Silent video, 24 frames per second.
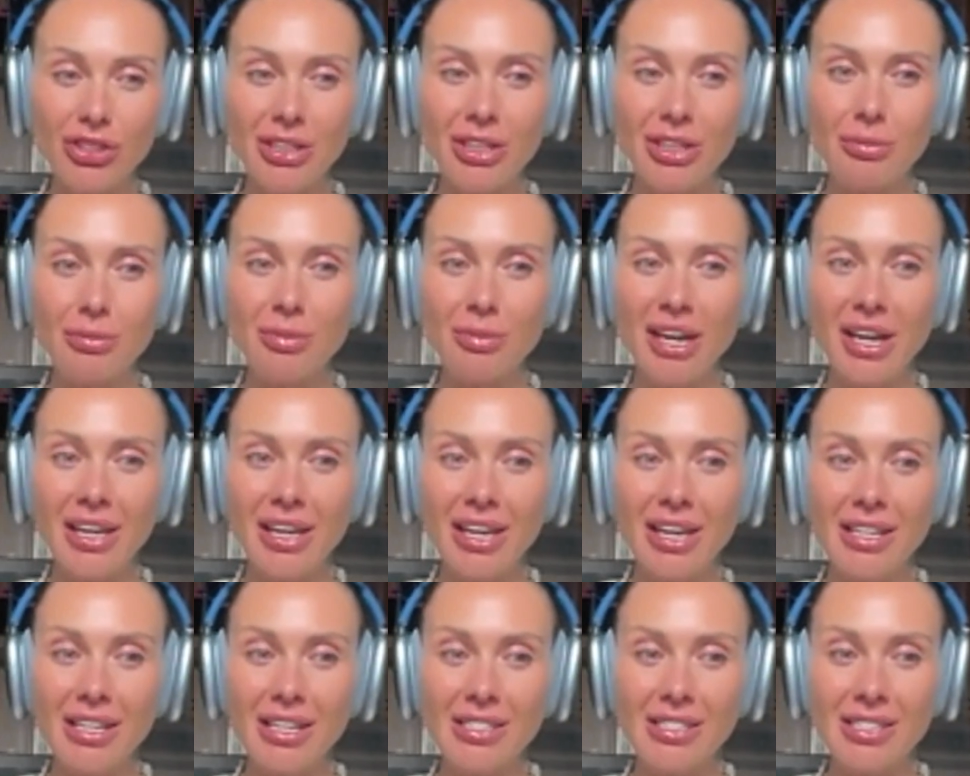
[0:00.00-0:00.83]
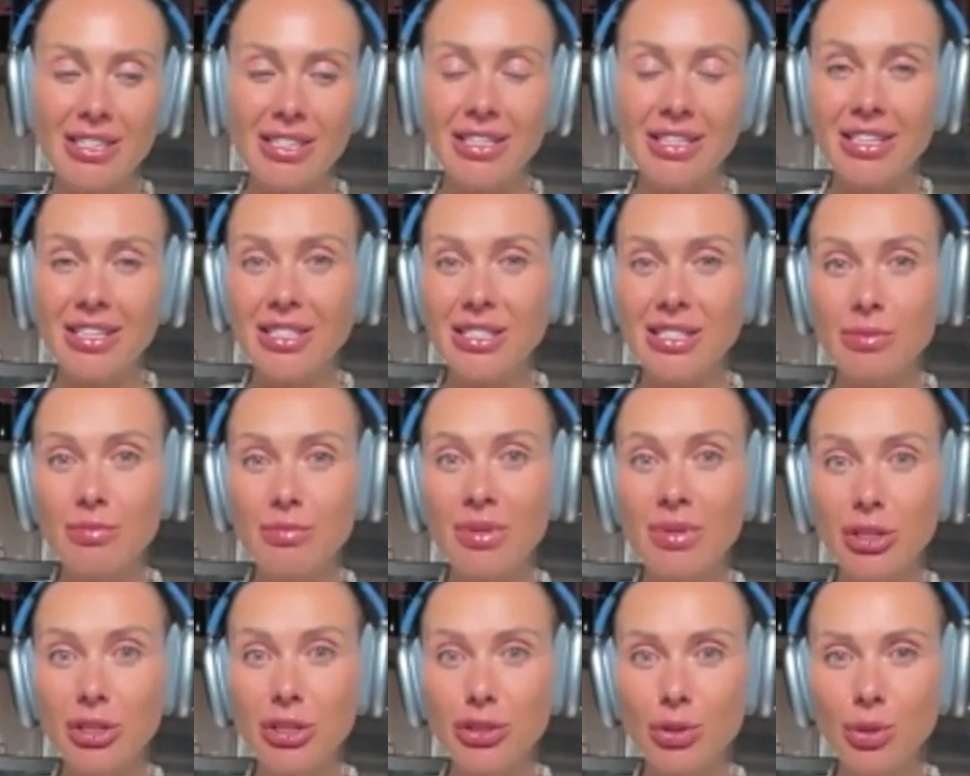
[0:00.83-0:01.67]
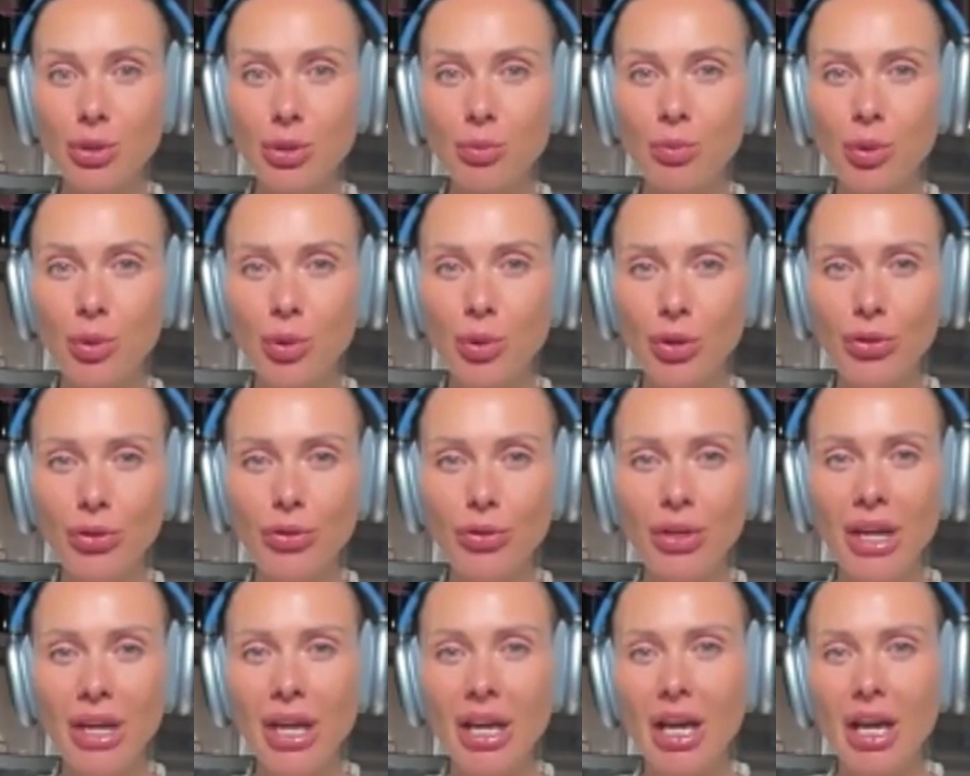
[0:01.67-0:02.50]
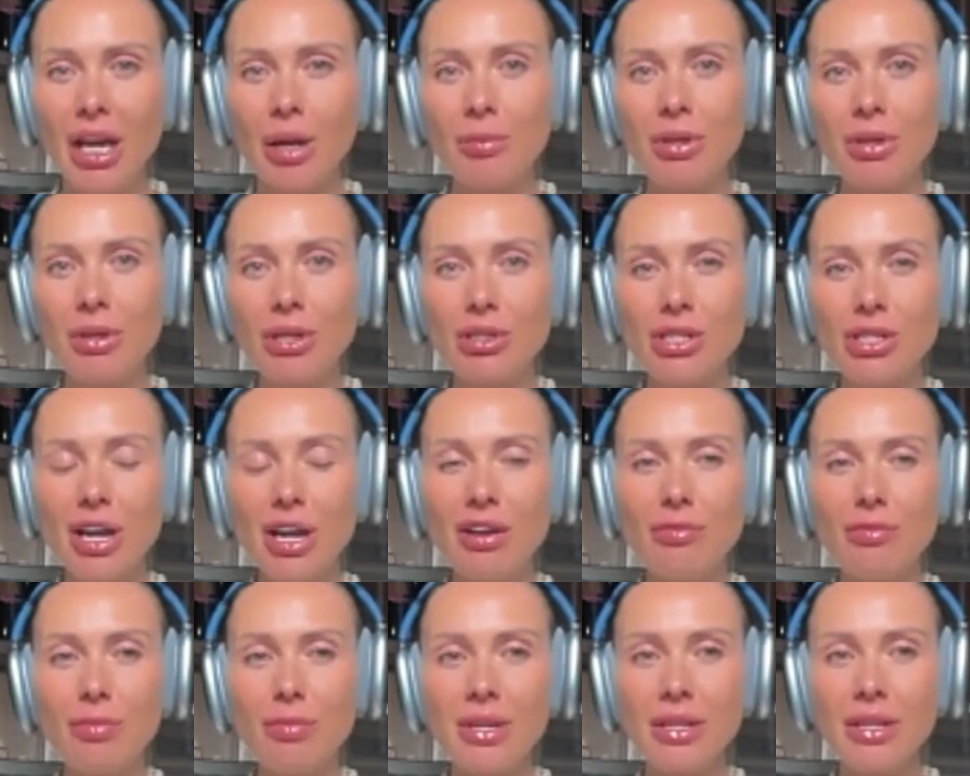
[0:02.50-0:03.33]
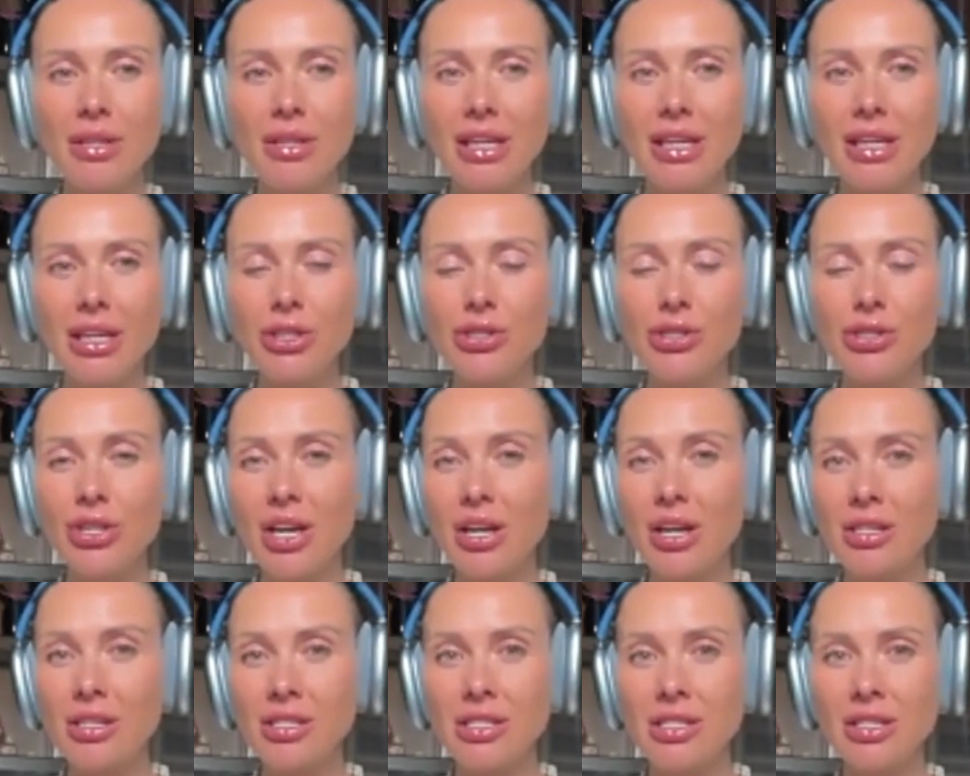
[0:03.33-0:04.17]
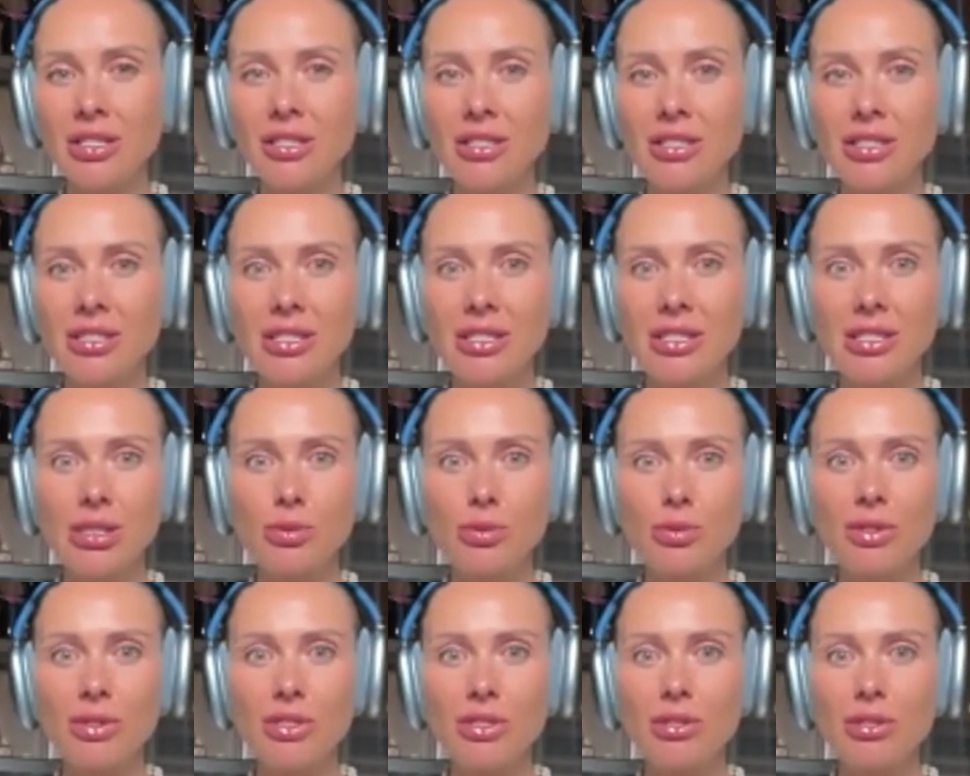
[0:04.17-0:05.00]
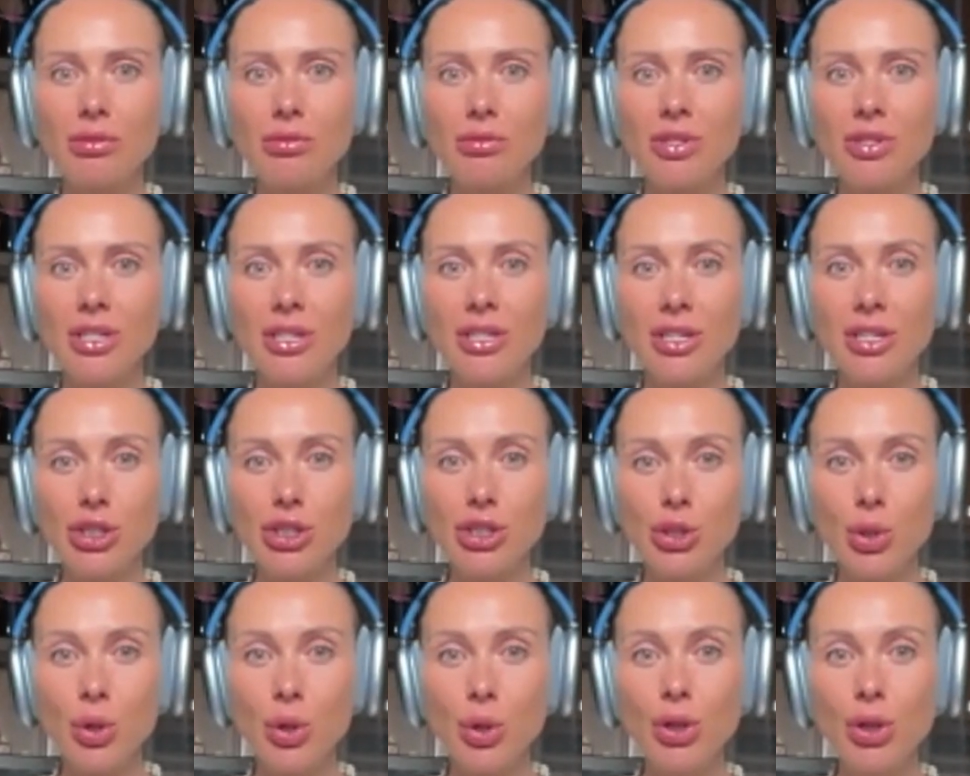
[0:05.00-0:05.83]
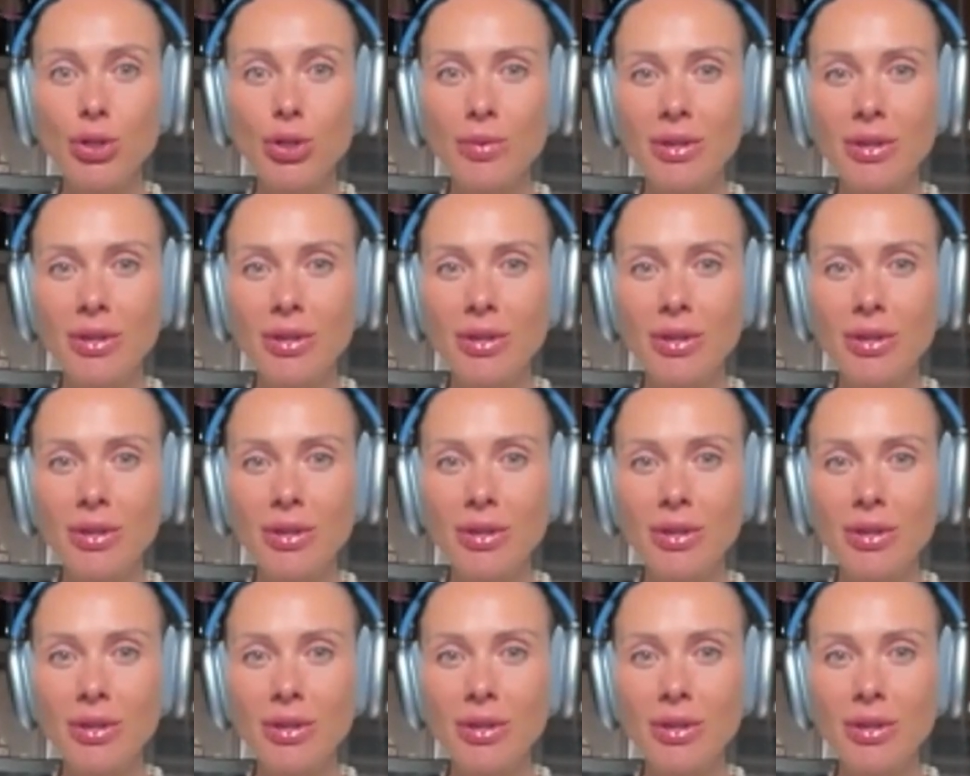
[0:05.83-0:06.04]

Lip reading: In my case, it is built on both because I've been into counseling since 23 years old.